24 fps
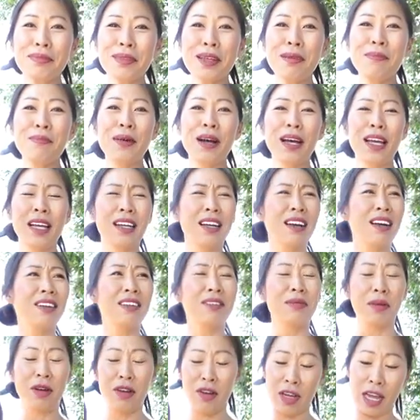But
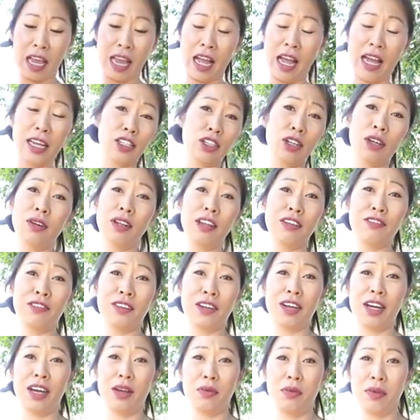okay, I totally
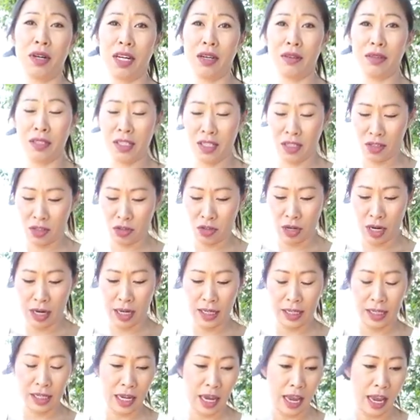forgot what I was trying
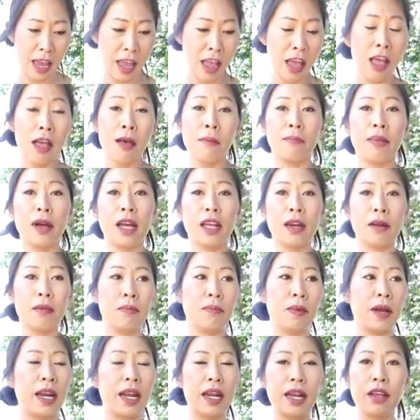to say.
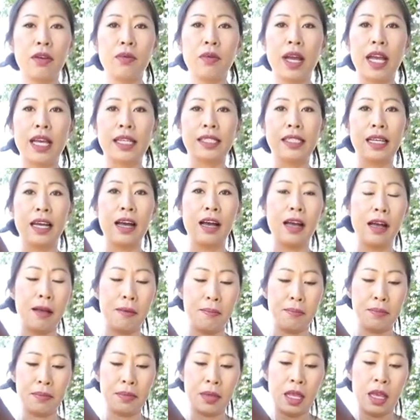But anyways,
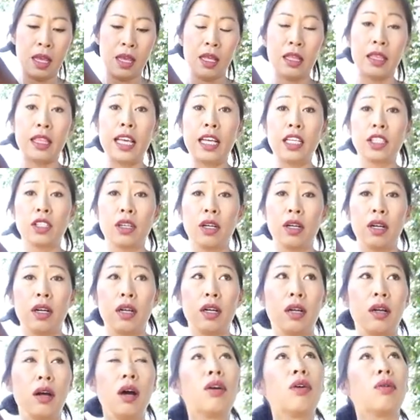these
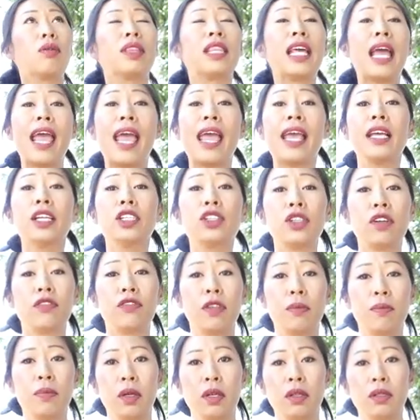are, oh, the age of
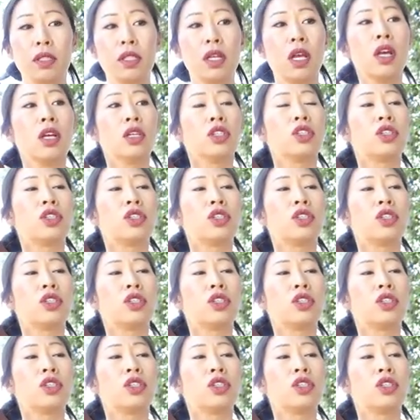the boots.